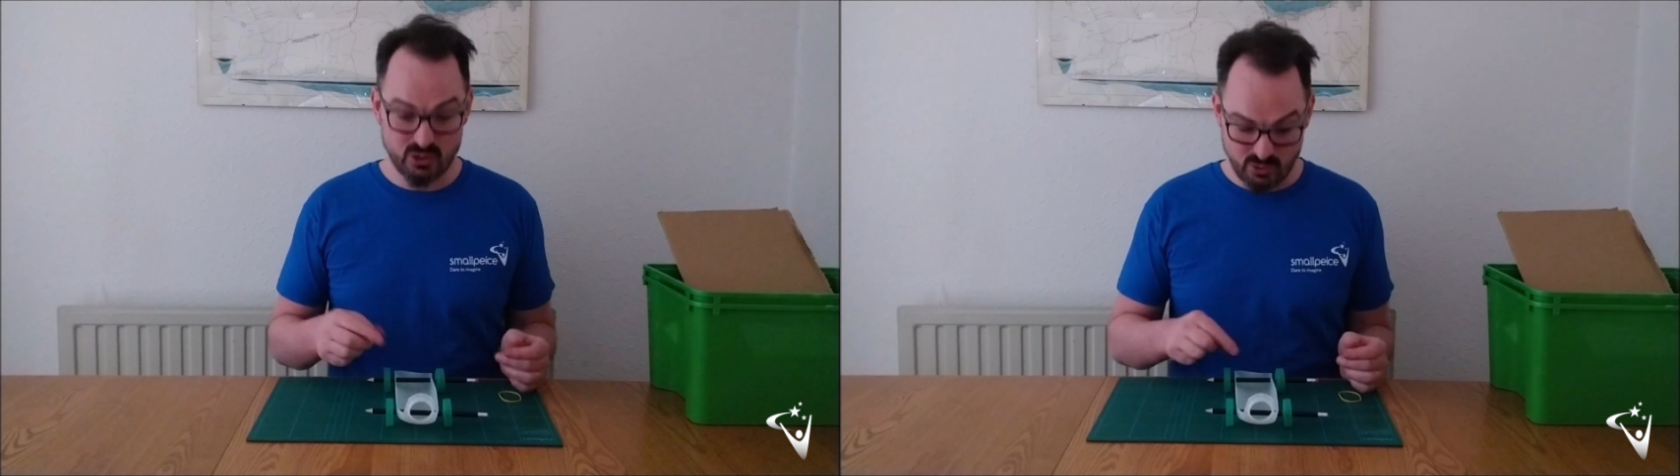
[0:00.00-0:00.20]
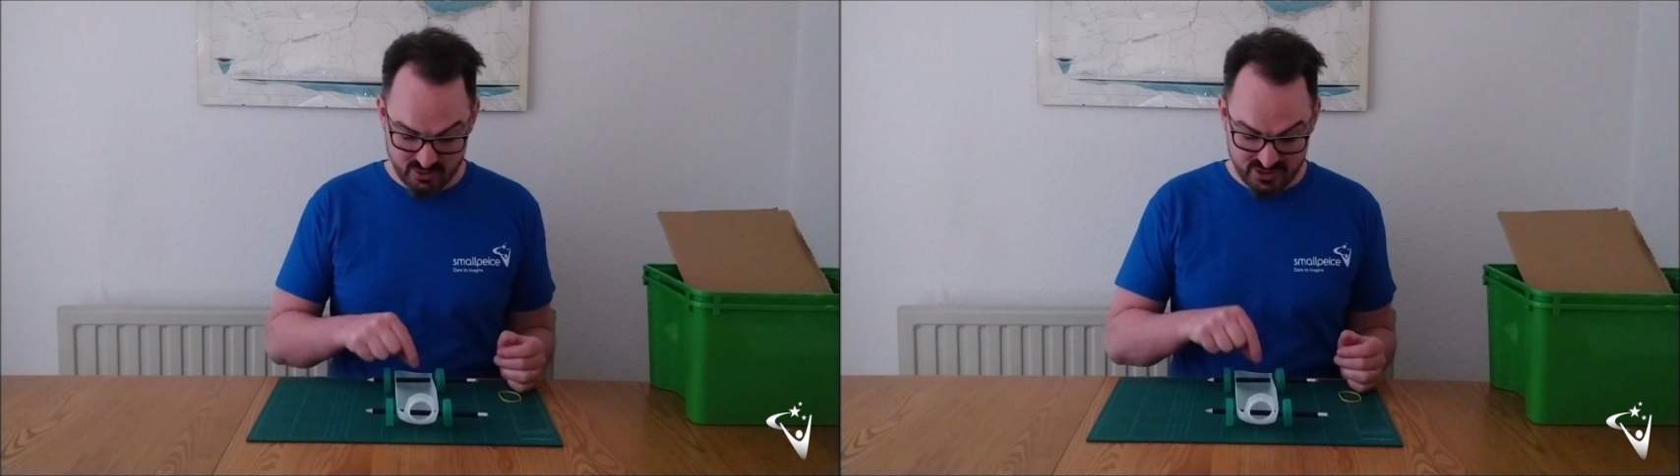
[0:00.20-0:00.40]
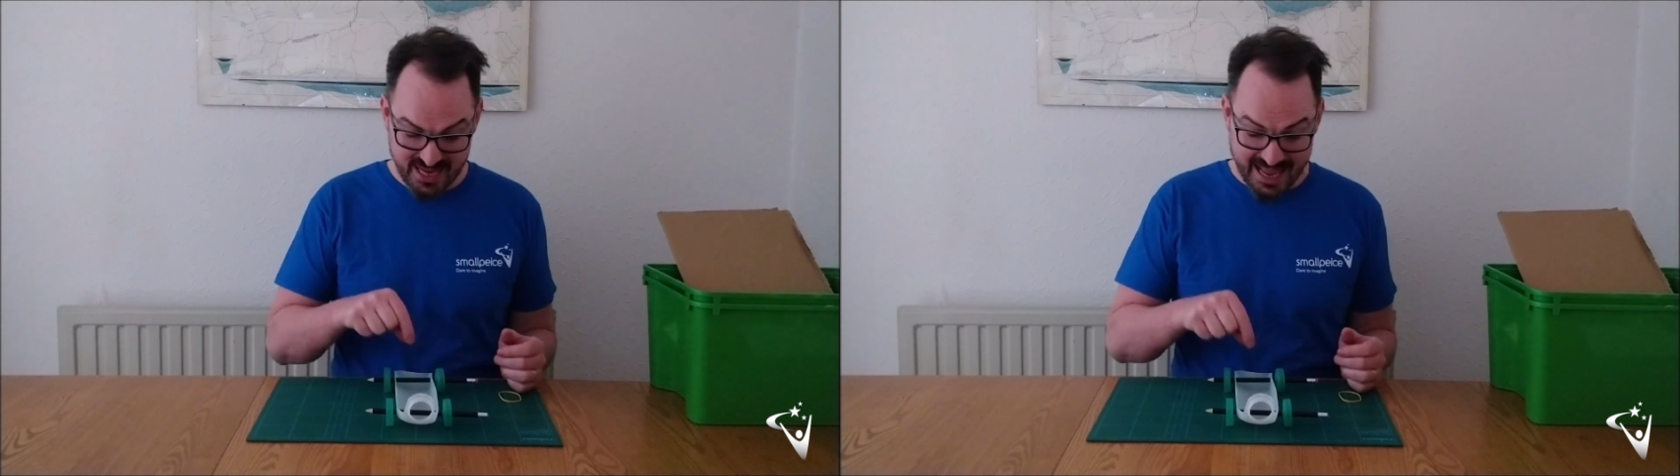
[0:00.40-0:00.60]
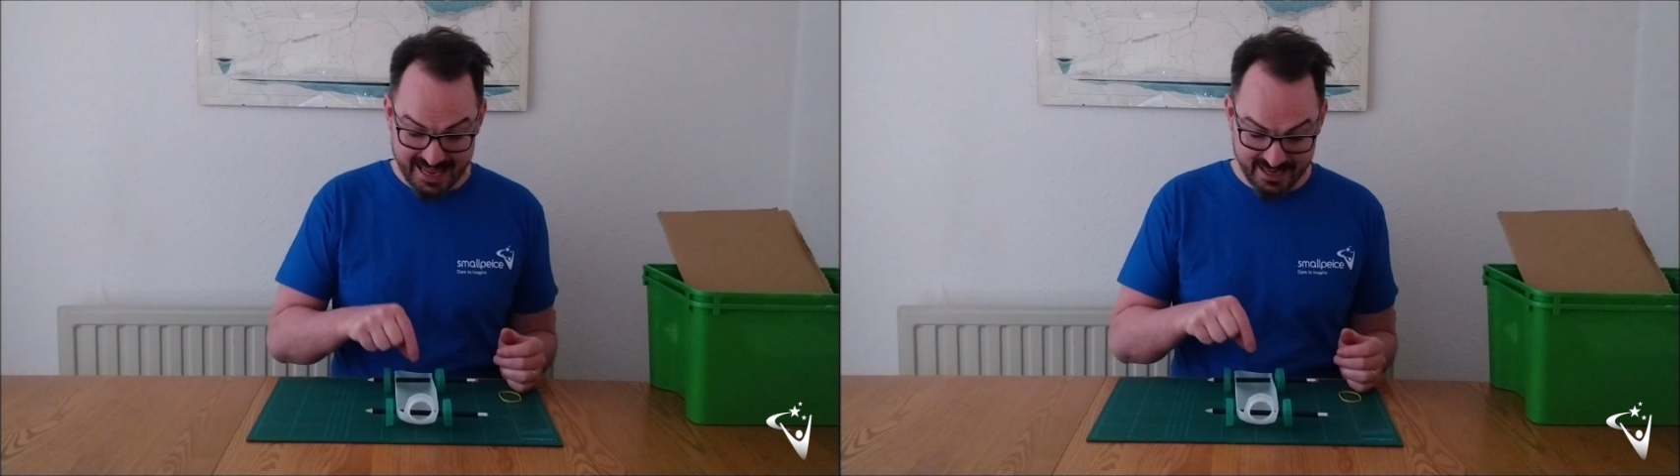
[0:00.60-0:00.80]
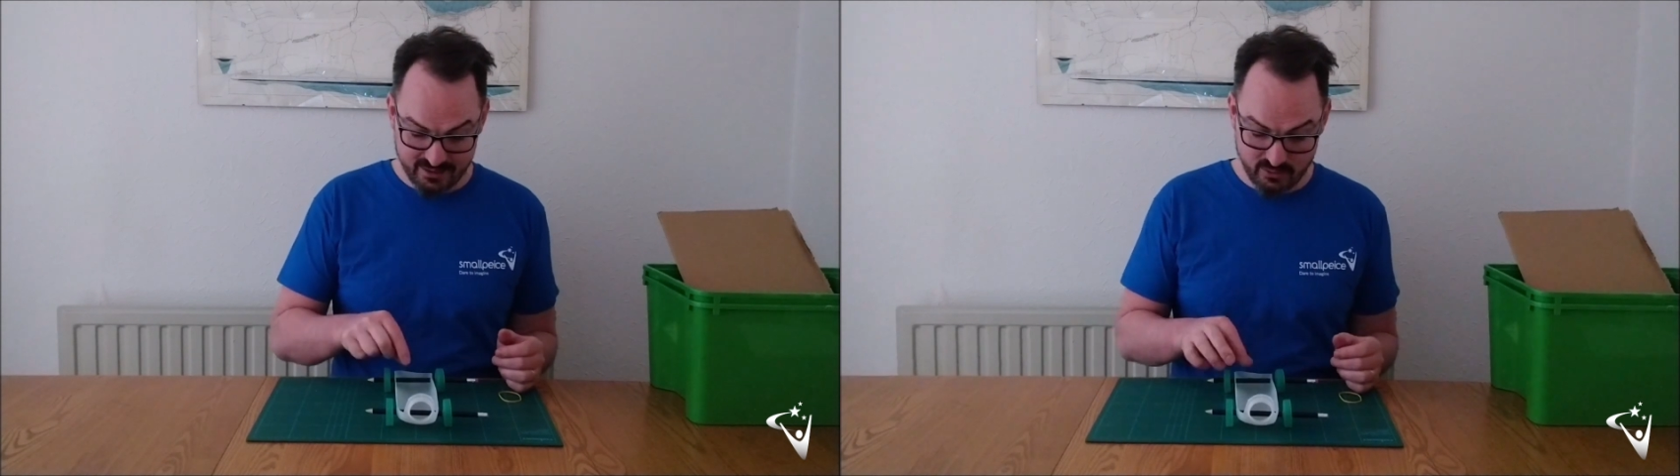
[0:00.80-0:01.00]
or
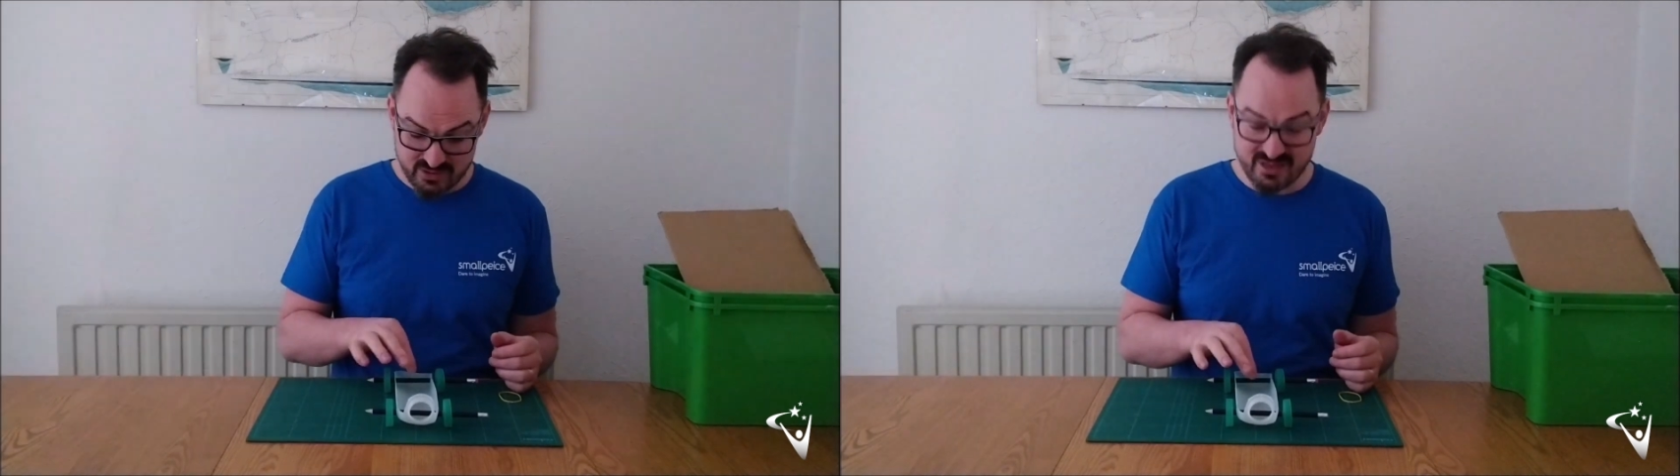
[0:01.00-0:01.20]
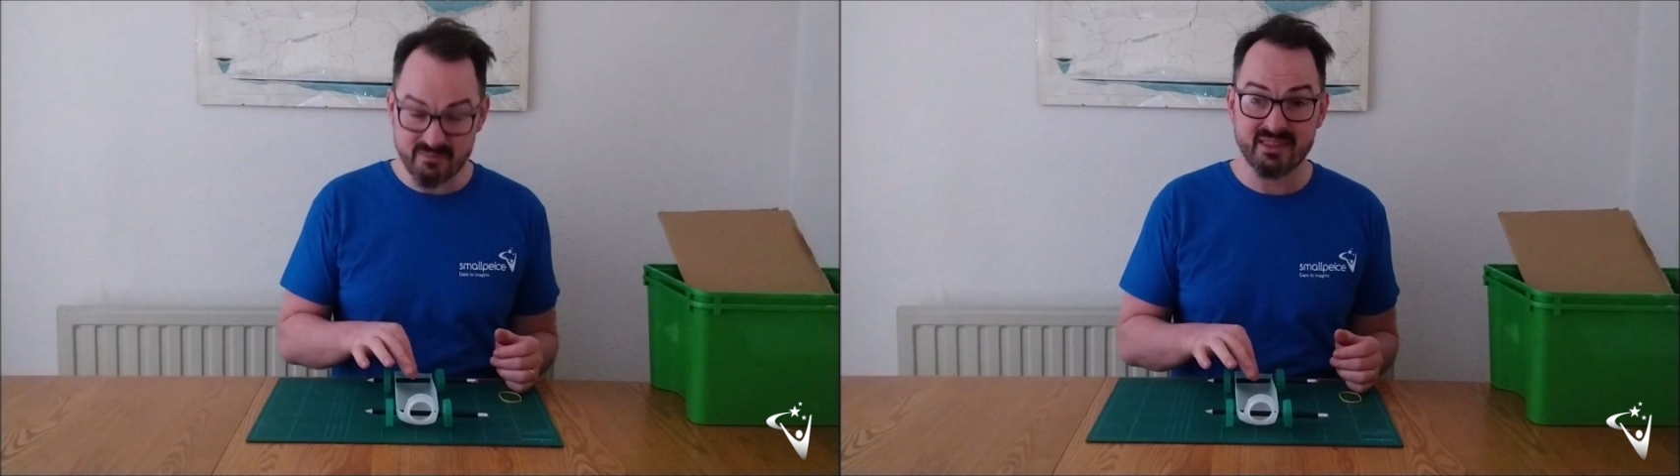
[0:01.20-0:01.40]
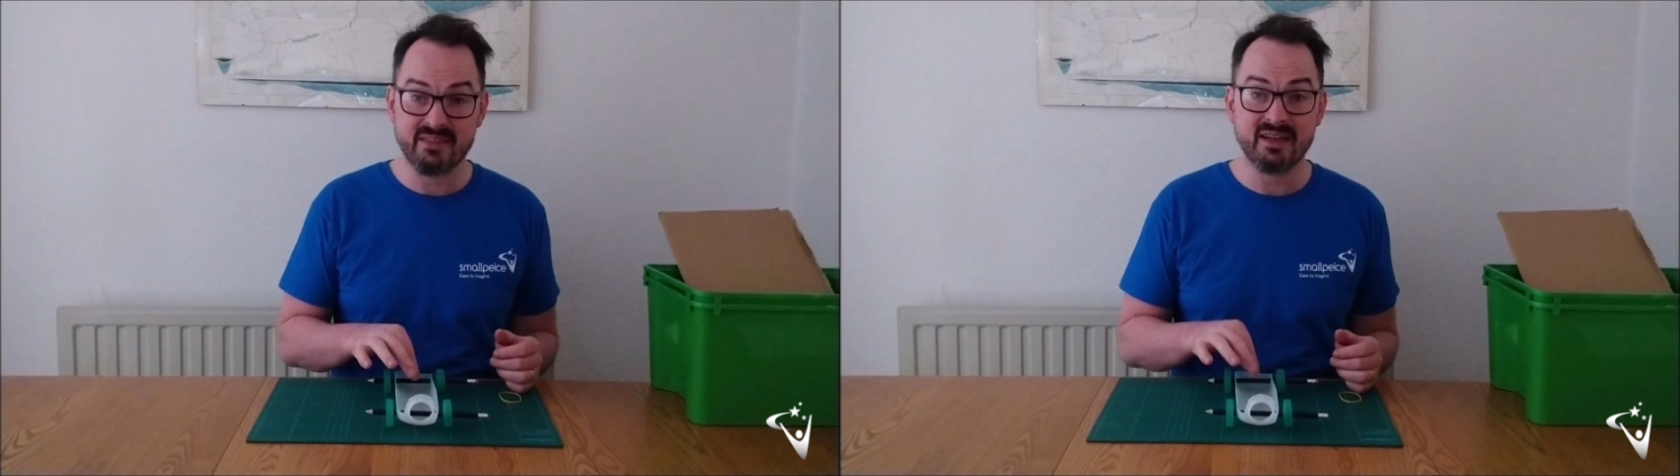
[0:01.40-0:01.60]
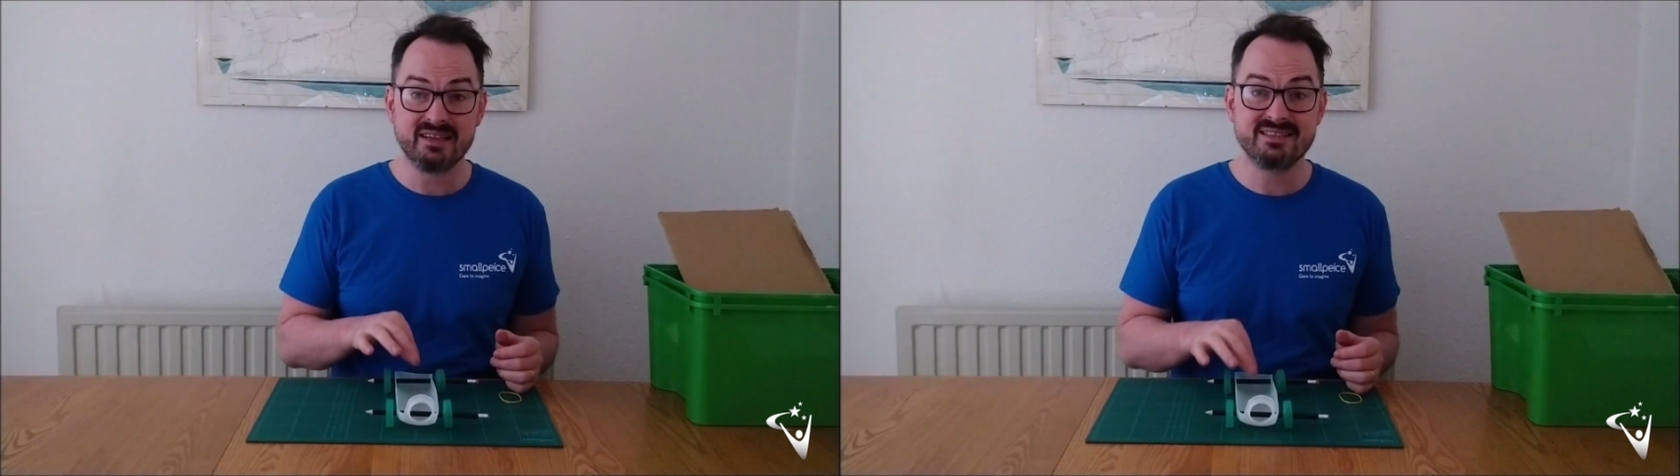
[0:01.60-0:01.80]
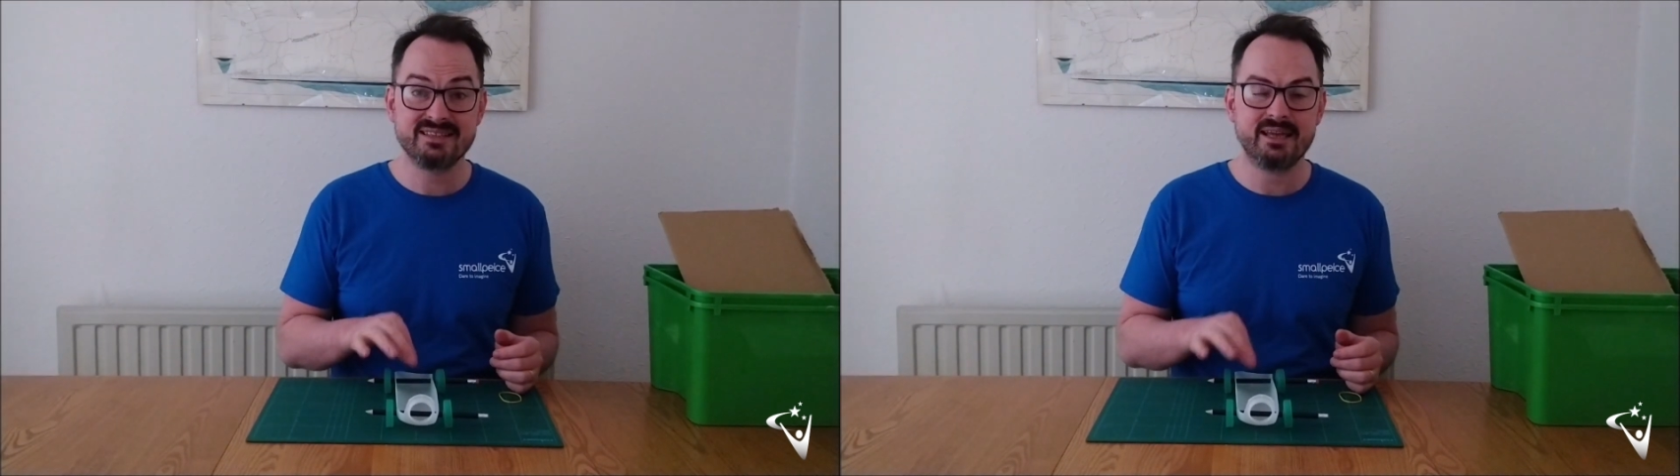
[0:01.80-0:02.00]
tag or something that
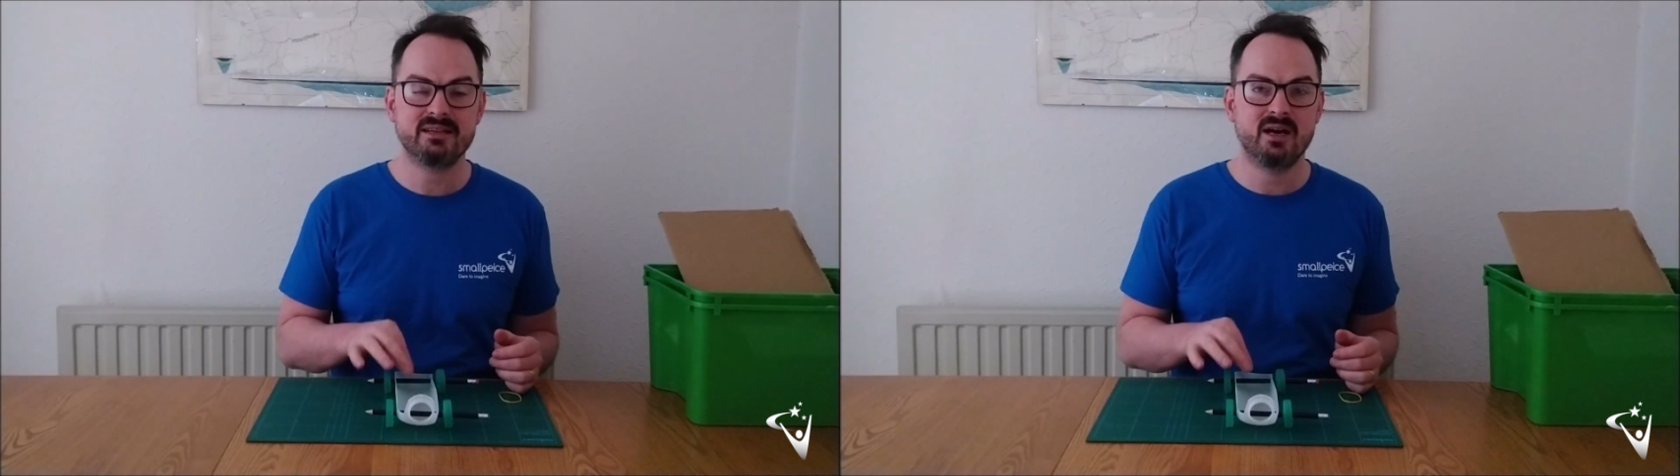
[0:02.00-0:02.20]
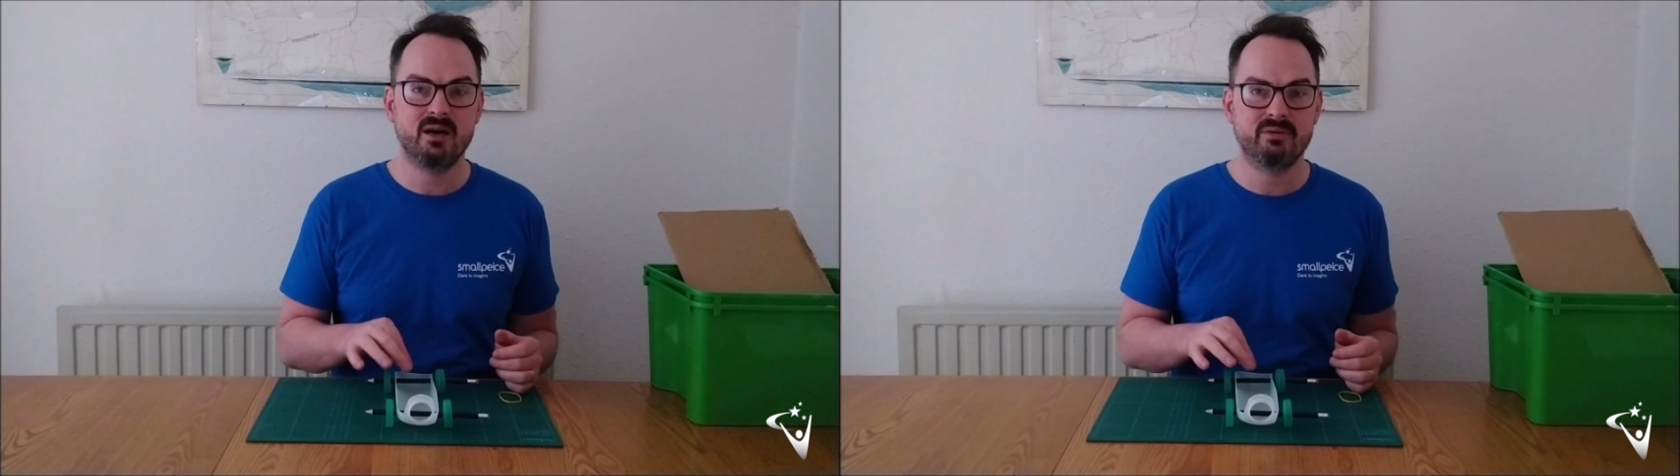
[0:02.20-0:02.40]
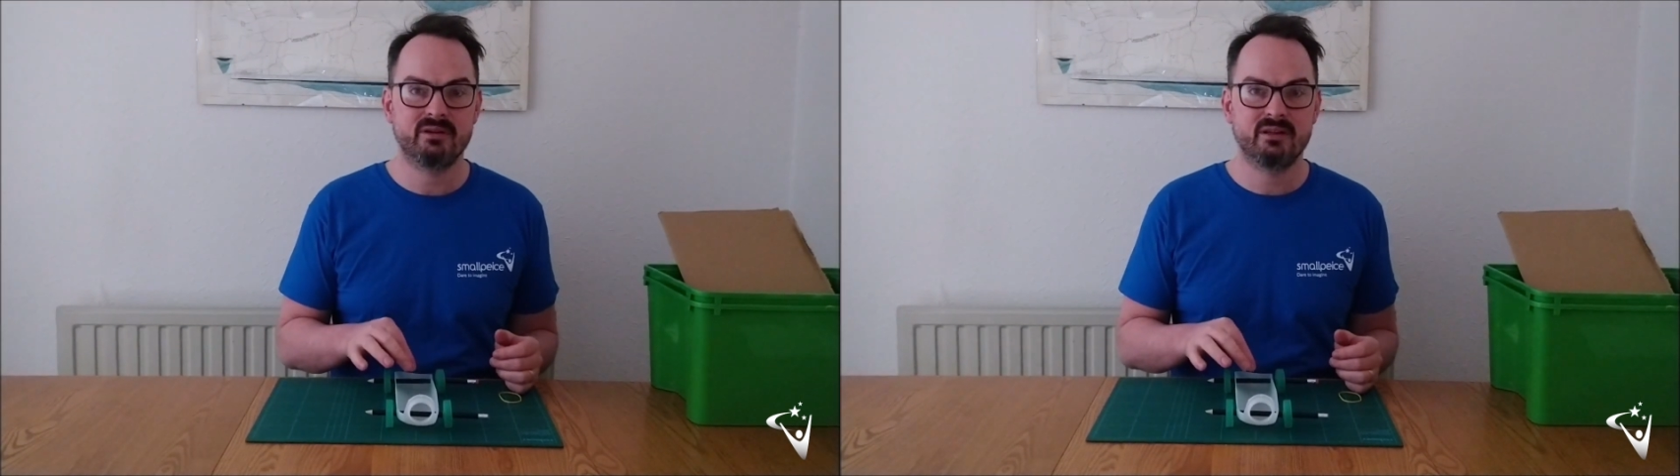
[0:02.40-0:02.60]
sticks up